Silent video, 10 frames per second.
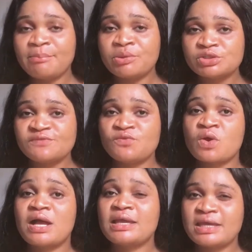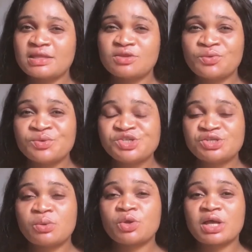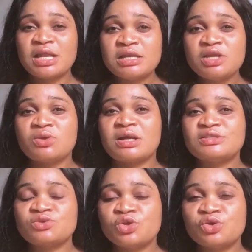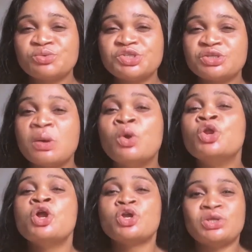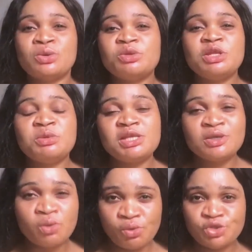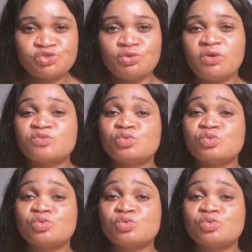but if you can get the original one, you can lay your hands on the original one, you're really really going to love.